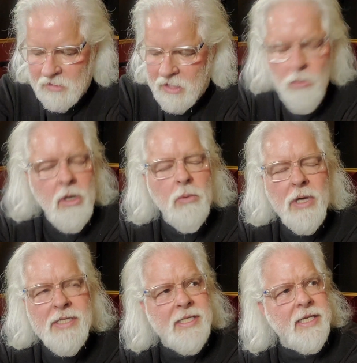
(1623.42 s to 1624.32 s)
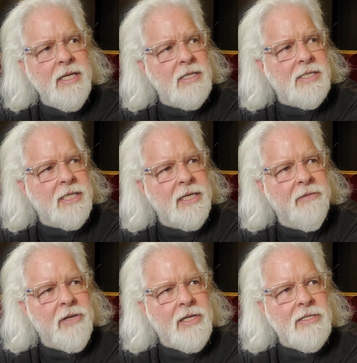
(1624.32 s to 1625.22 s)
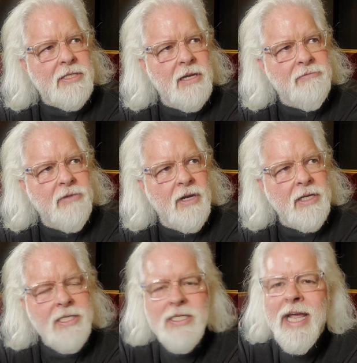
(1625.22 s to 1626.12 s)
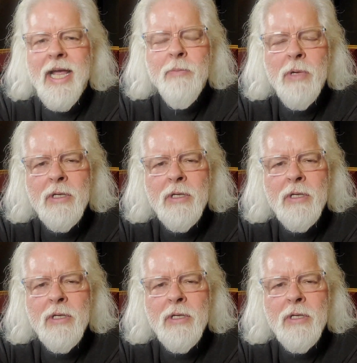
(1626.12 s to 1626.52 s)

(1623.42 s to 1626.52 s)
And what's the significance of his name?